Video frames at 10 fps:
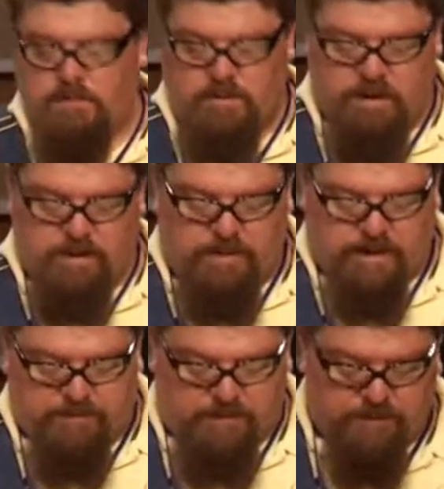Green
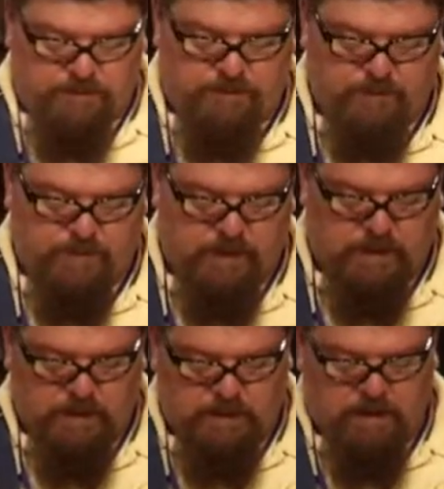pepper,
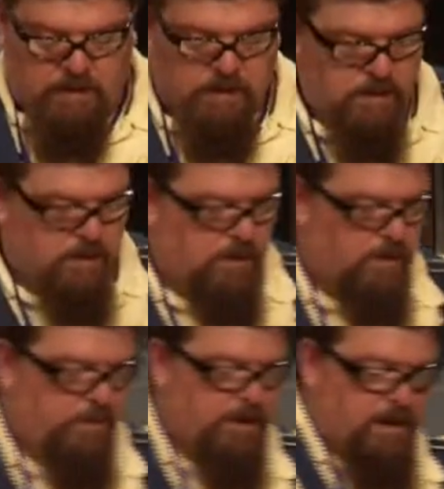A
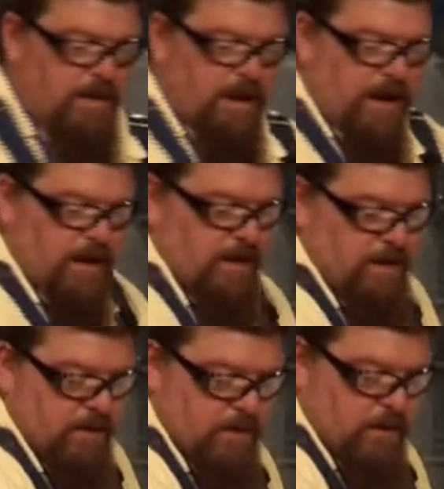little bit of that.
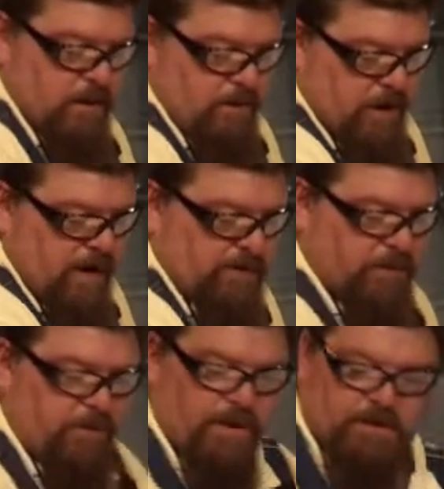We have
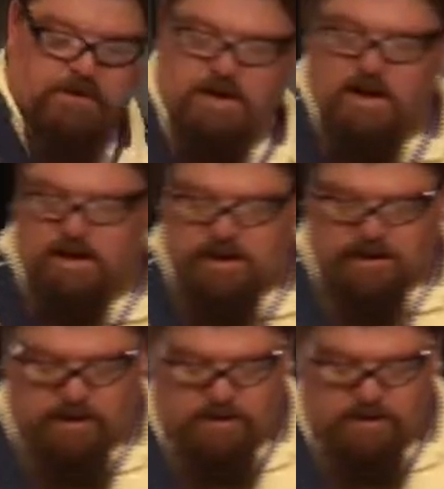some minced garlic.